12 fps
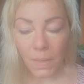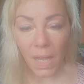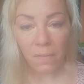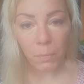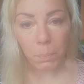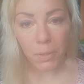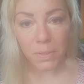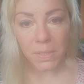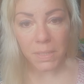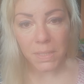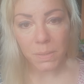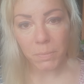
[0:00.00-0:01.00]
If a
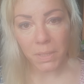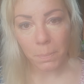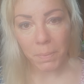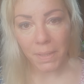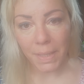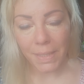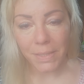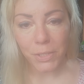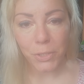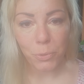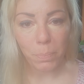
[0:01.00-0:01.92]
person is manipulated to do